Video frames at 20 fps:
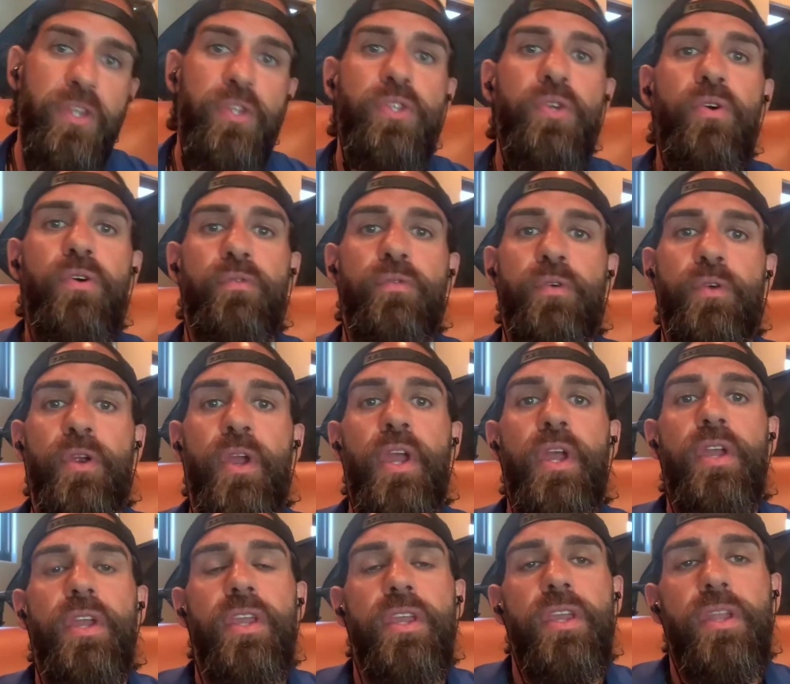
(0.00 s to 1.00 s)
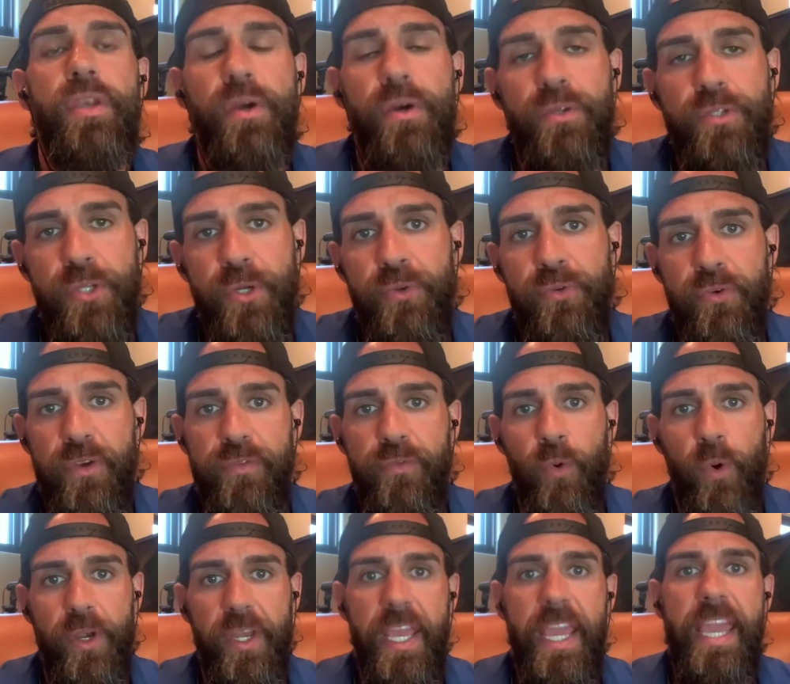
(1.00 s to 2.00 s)
You do it for 2, 3,
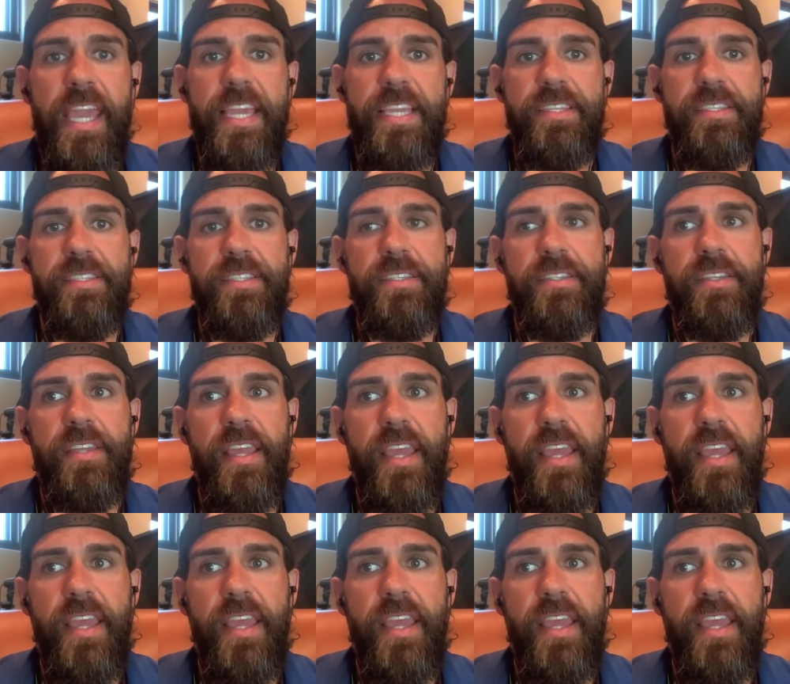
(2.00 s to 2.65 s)
4 days,